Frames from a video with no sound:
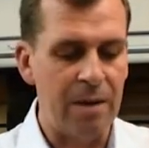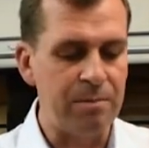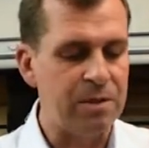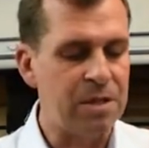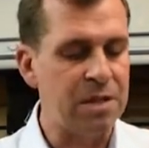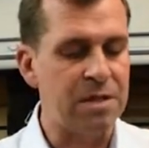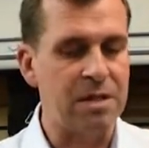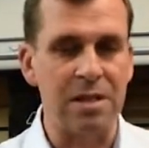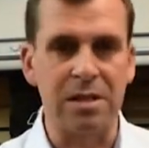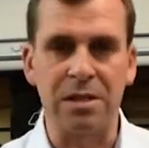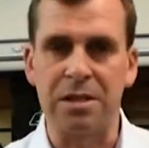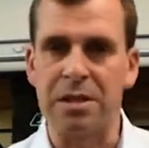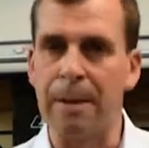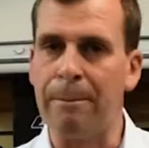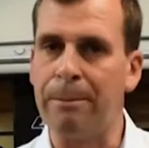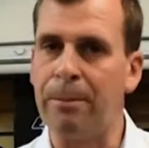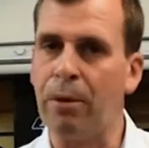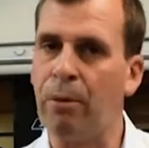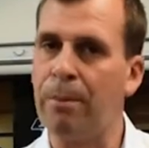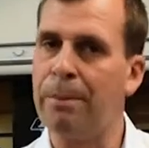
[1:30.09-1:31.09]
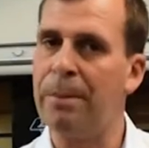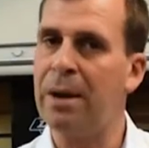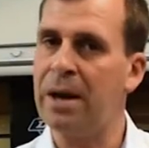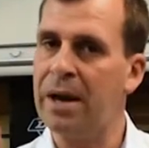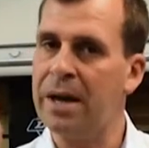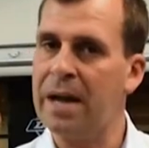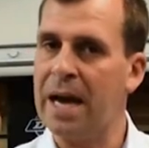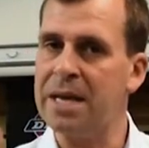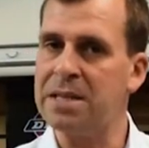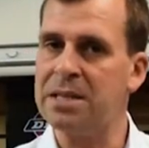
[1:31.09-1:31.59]
Just a simple
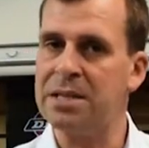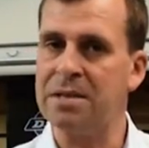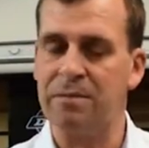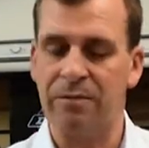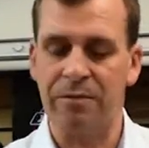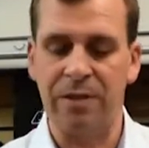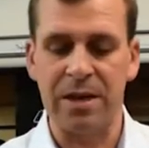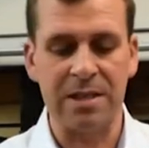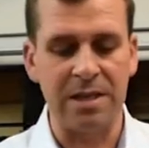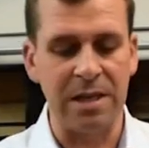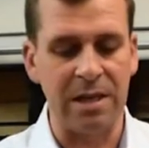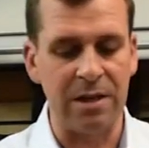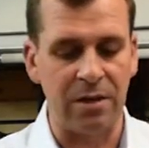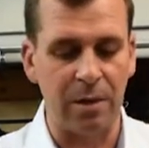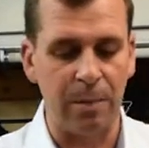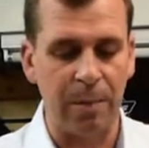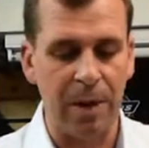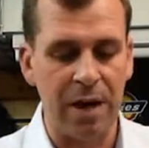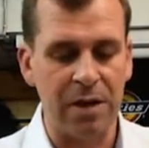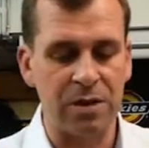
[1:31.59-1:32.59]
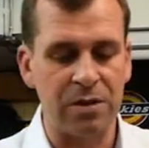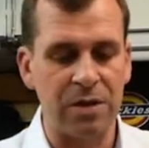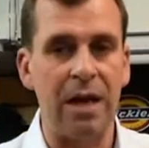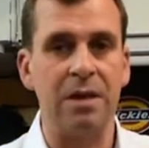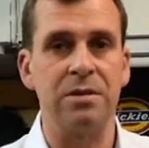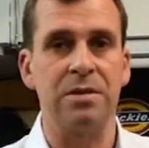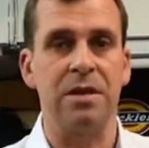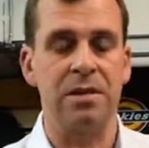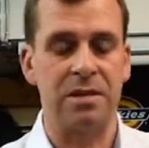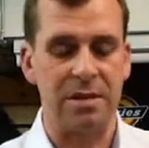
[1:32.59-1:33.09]
pillowcase fitting on a pair of
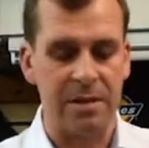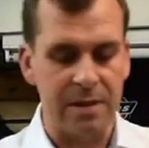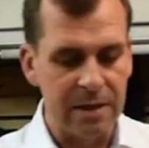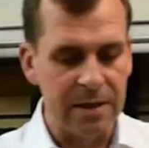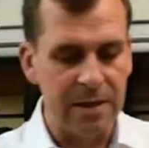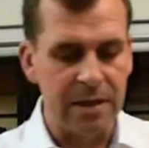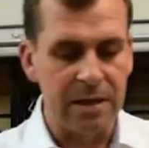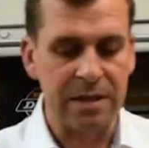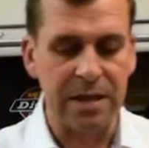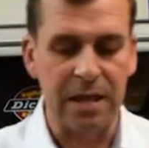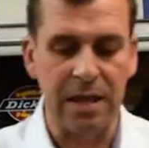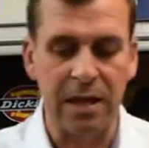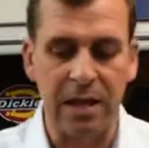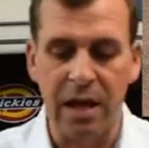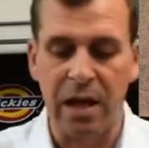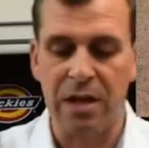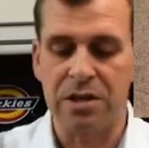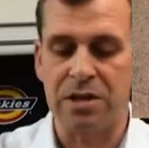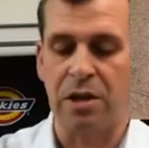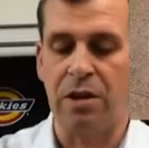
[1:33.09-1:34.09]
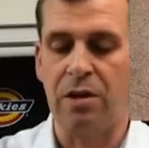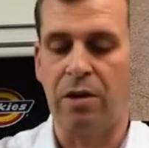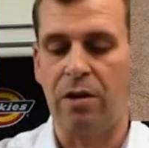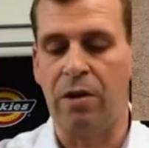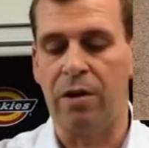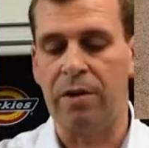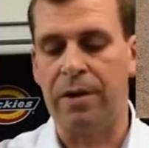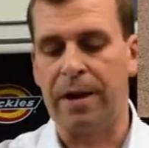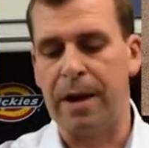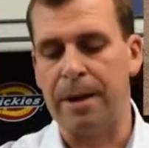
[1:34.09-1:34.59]
trousers is going to last a lot
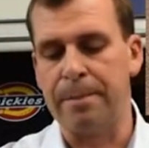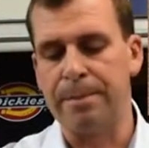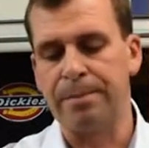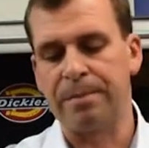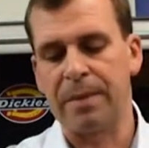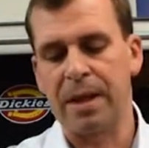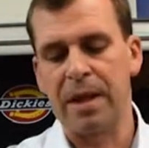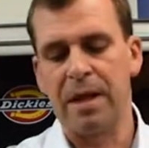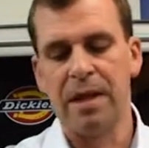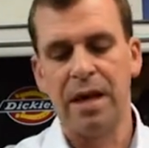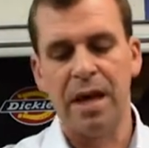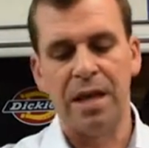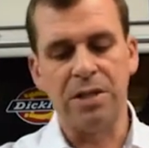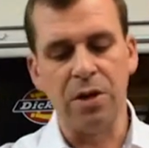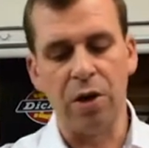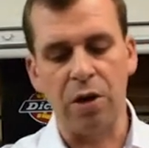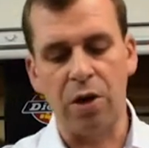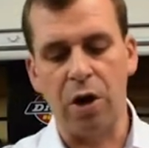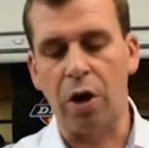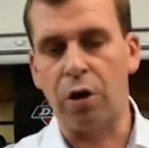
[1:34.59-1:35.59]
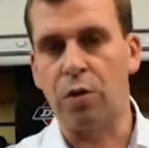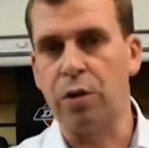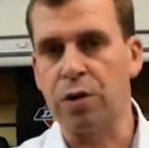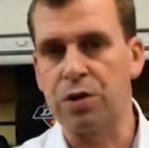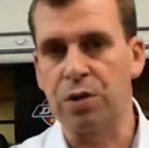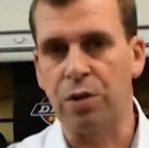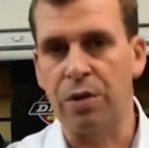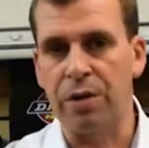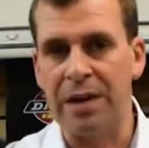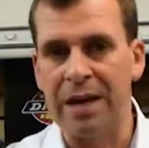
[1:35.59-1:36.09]
longer. It's not got a
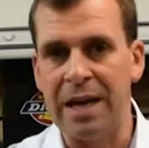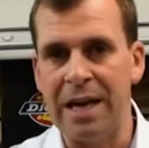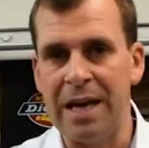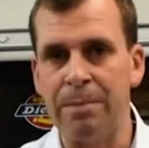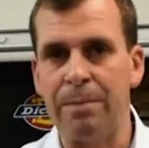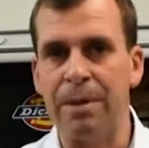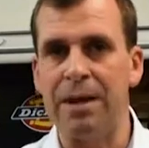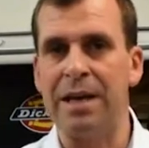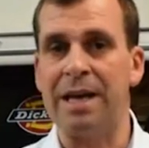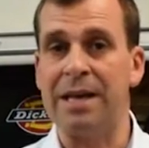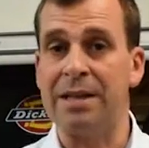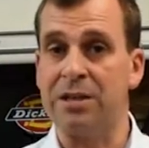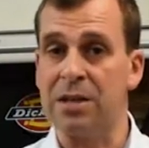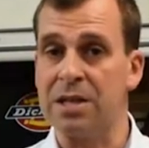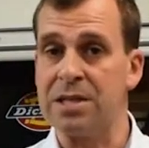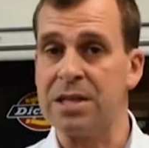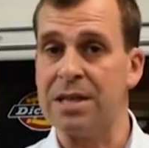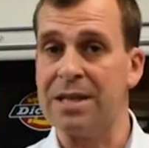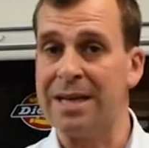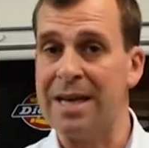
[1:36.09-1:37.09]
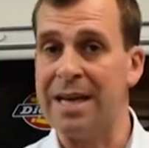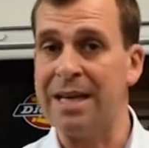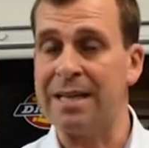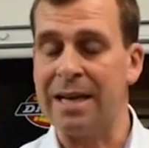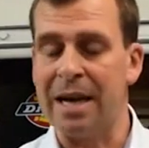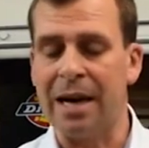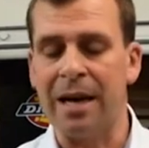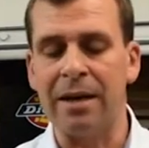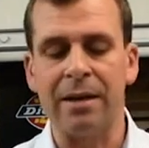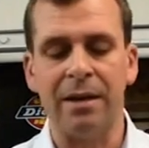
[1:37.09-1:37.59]
quadruple knee, but then it doesn't need
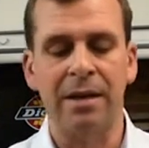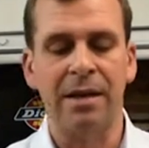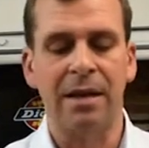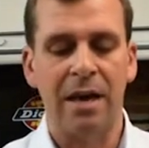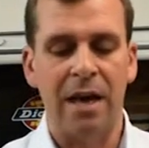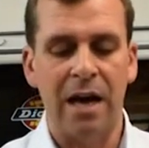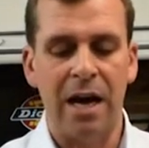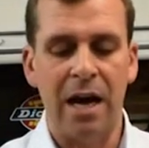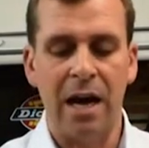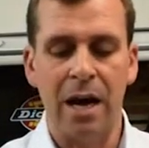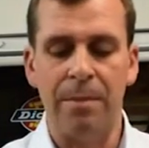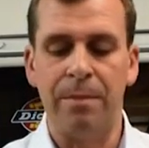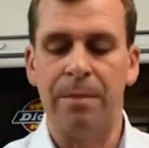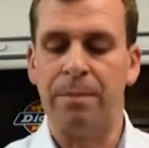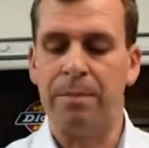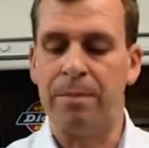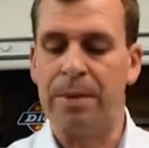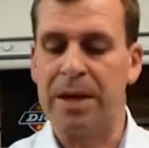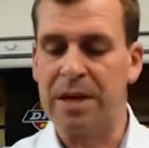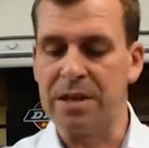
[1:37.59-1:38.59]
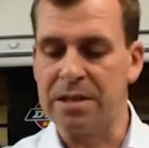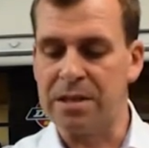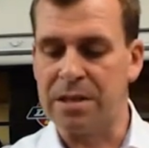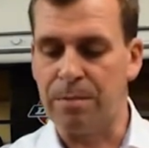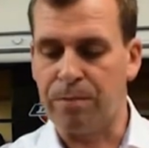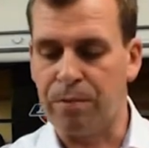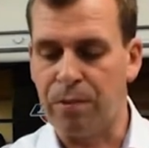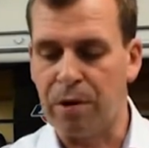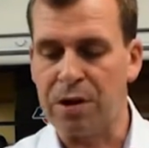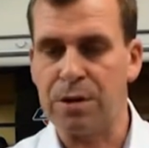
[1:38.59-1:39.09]
that, because the
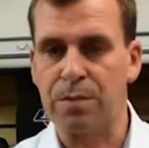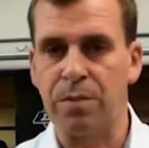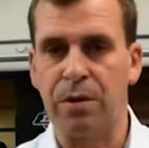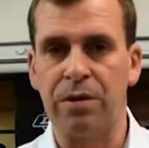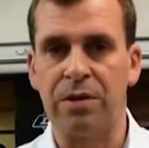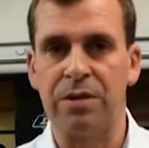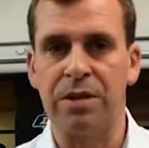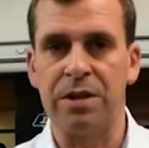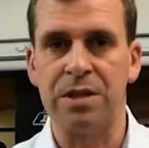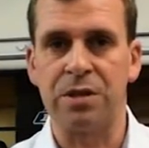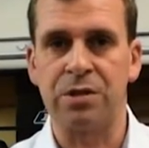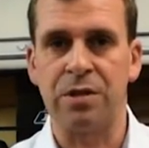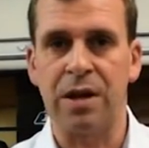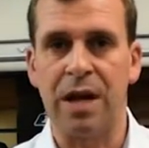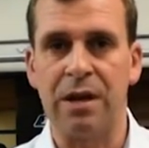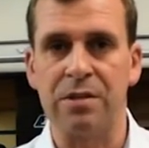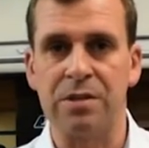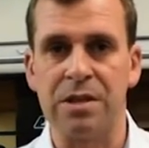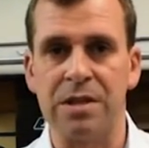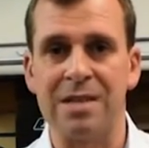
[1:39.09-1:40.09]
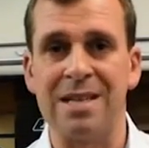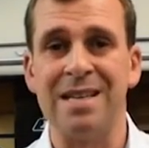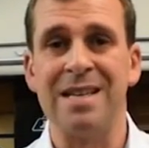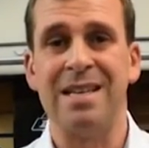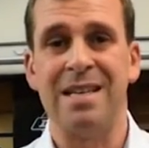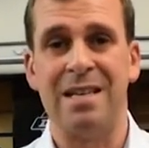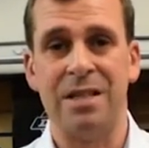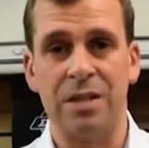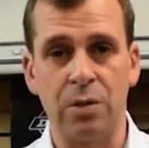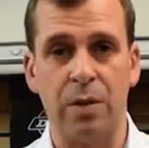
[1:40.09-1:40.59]
price point on those trousers
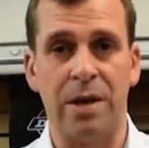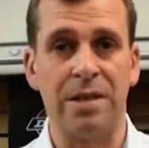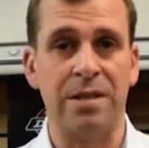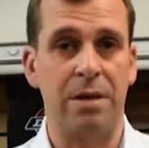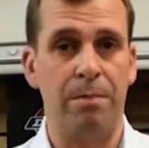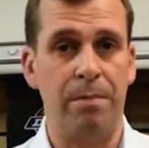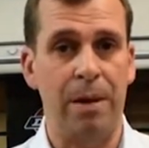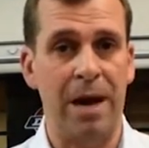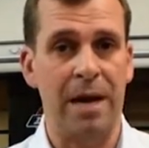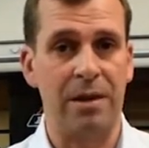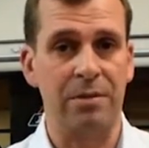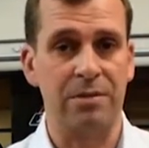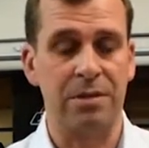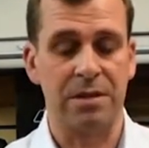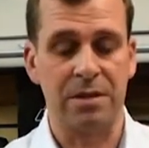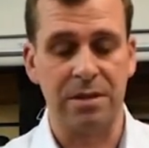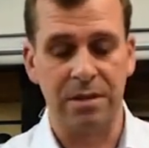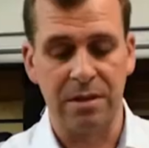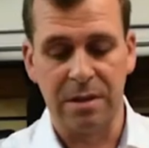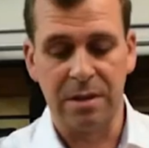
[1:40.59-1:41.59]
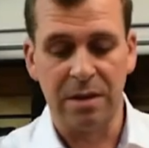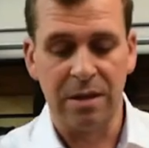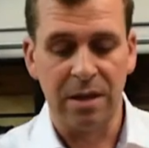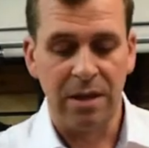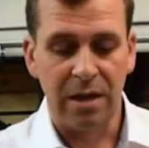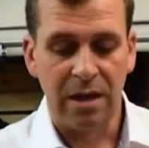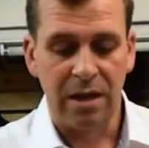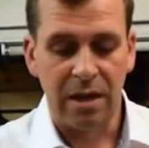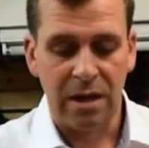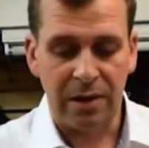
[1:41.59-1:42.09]
is £20.
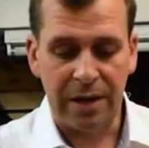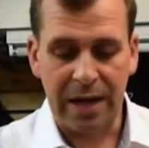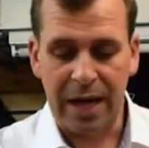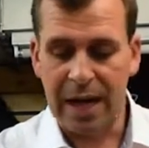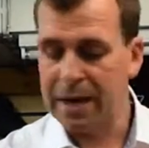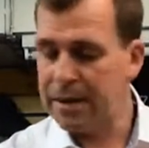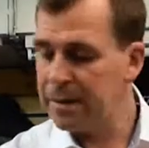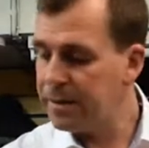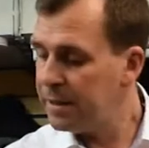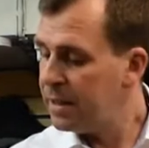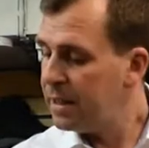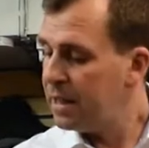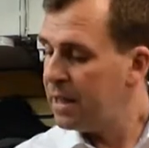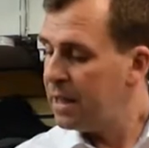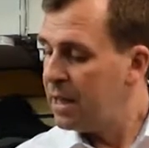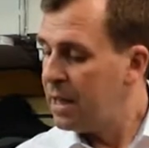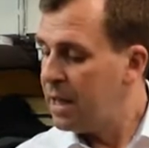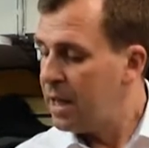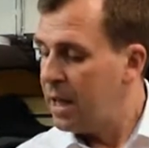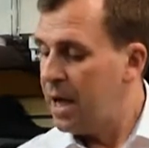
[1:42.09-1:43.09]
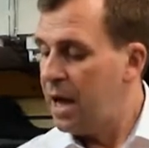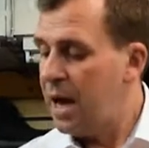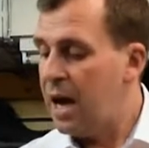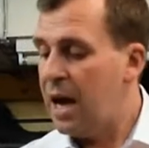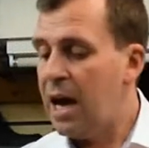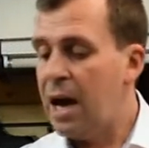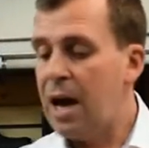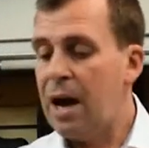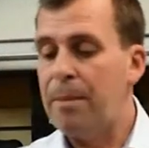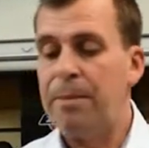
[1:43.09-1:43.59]
Okay.
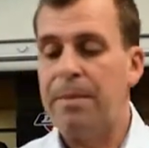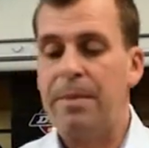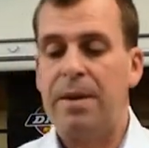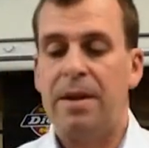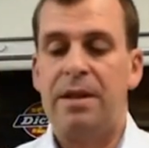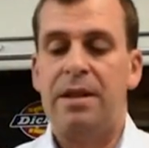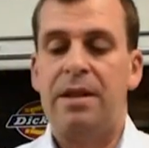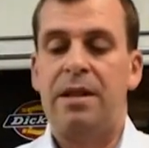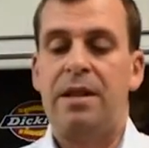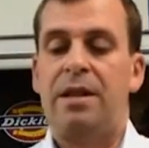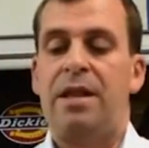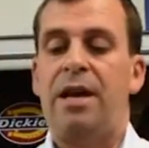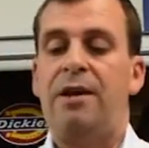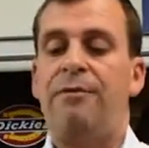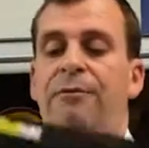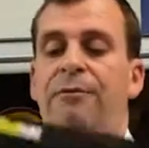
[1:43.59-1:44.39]
The